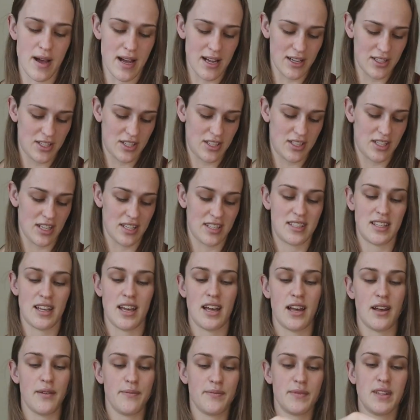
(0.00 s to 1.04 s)
much just
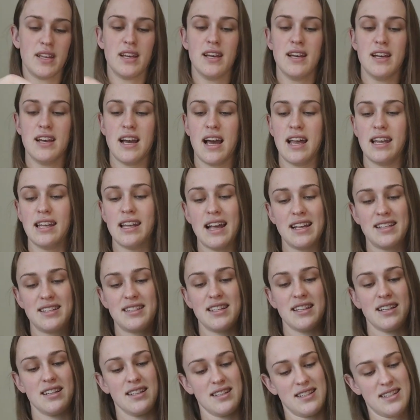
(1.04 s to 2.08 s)
a
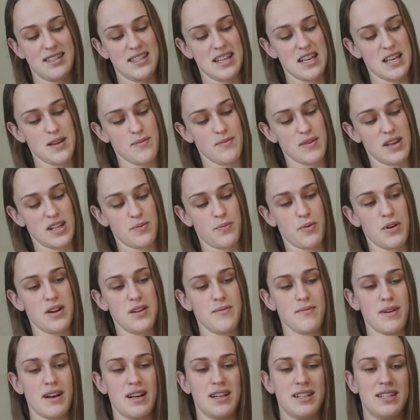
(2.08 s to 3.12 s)
elastic seam that's
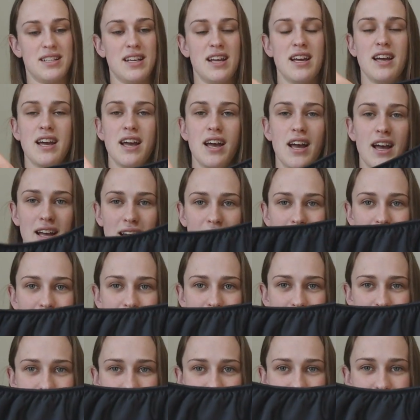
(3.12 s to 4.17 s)
pretty much
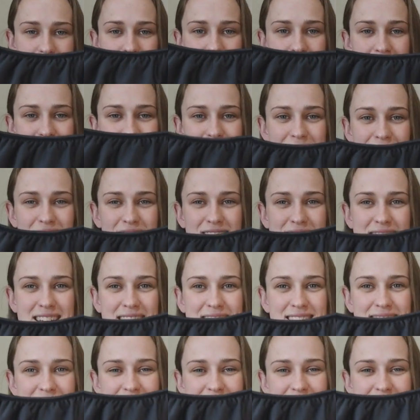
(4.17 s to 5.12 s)
gathered on the